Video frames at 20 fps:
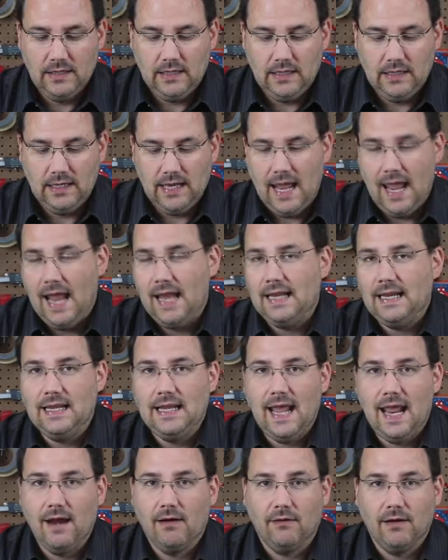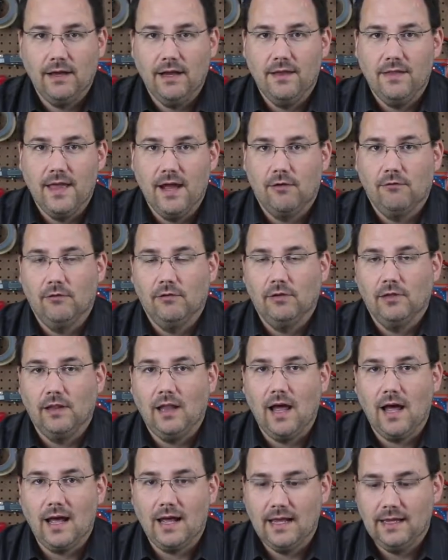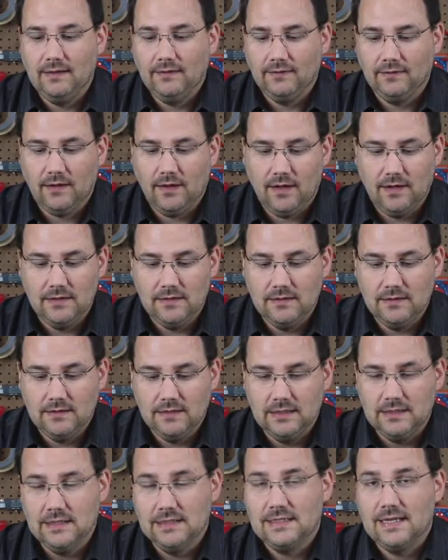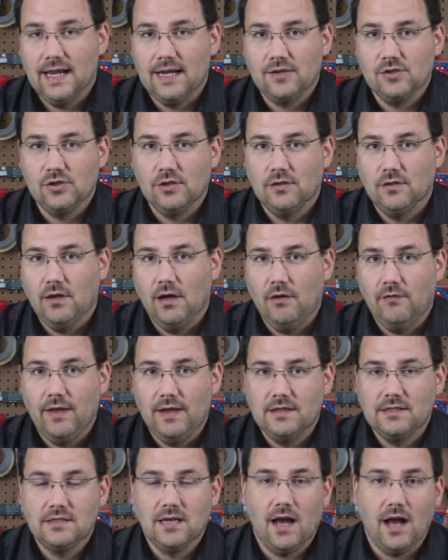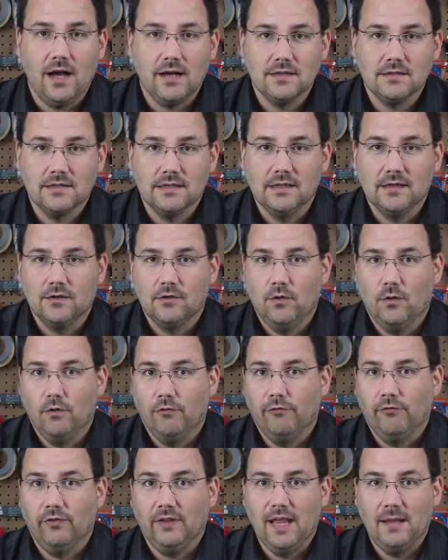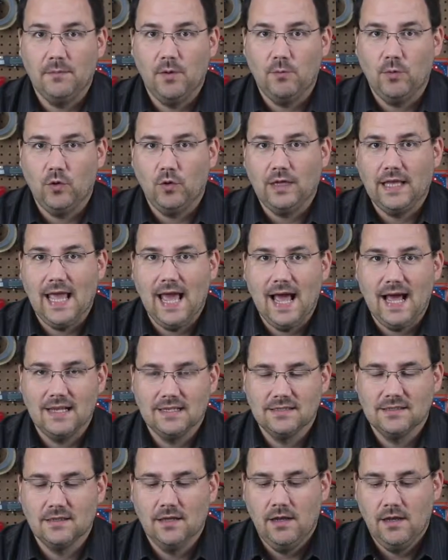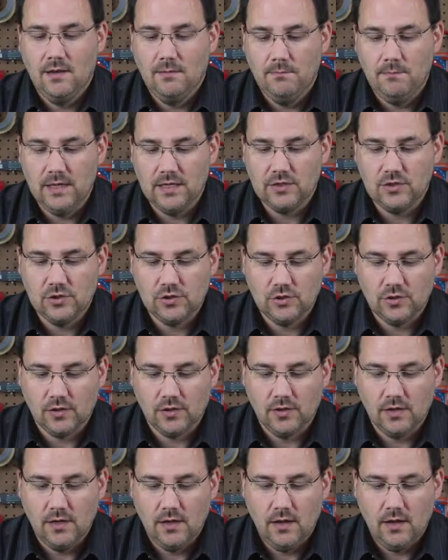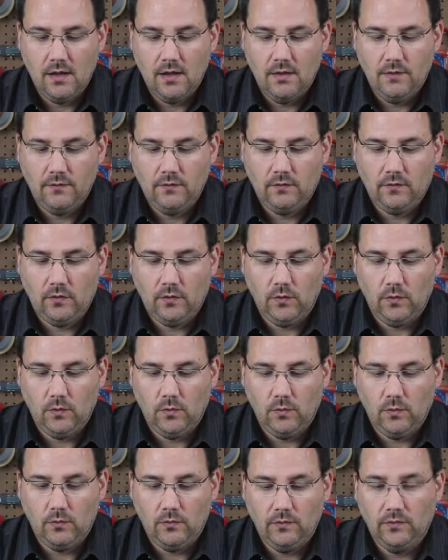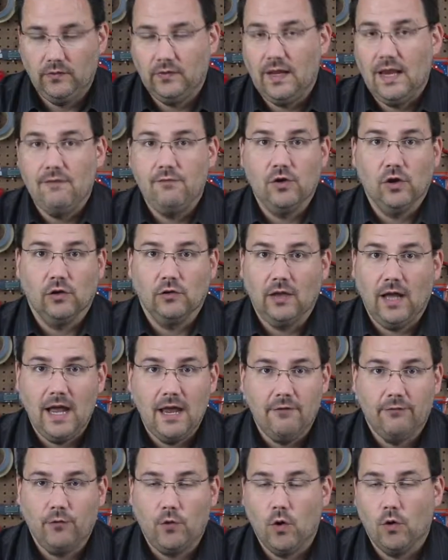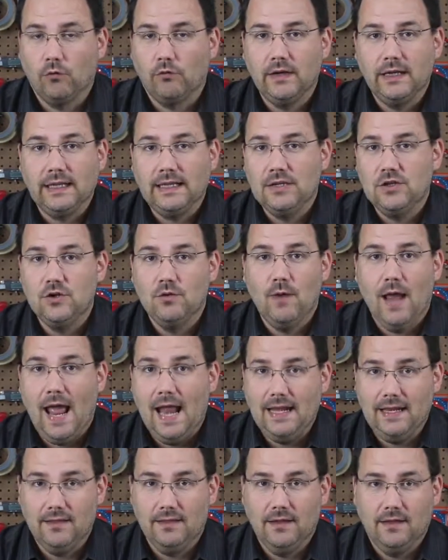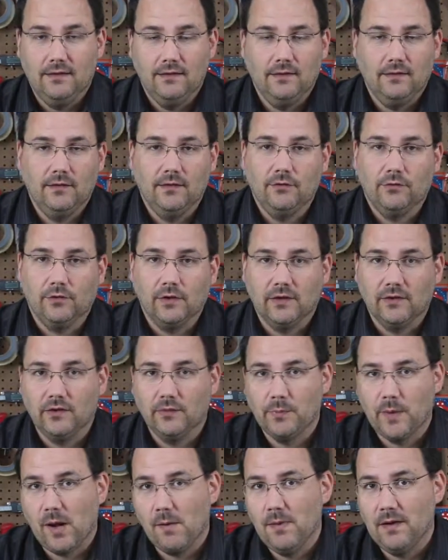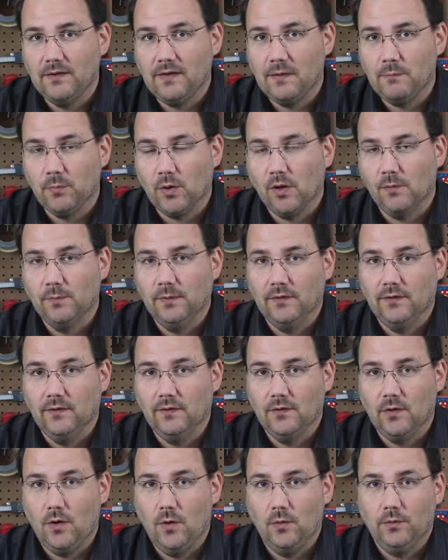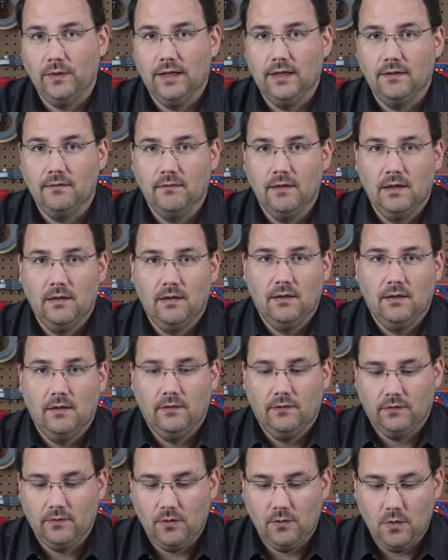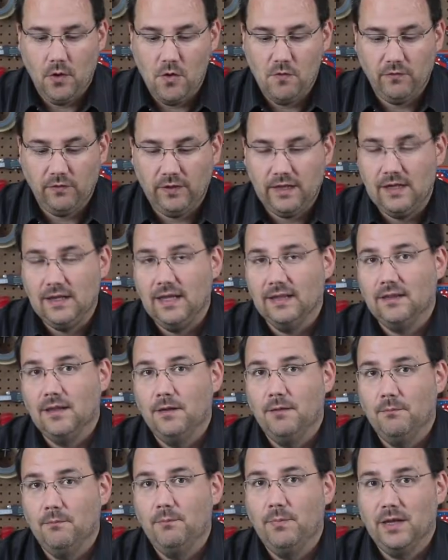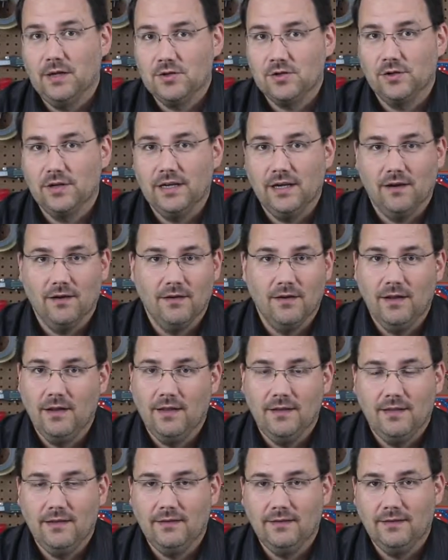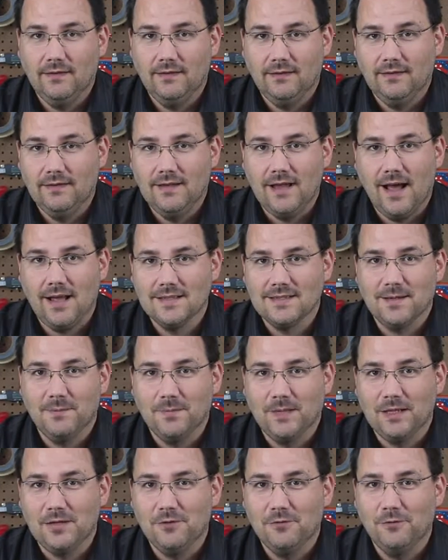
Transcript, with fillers: in any area that relies on the detection of a toxic or flammable gas mixture to save your life or really do anything. This is for experimenting purposes only. So hopefully you get the picture here. This is not something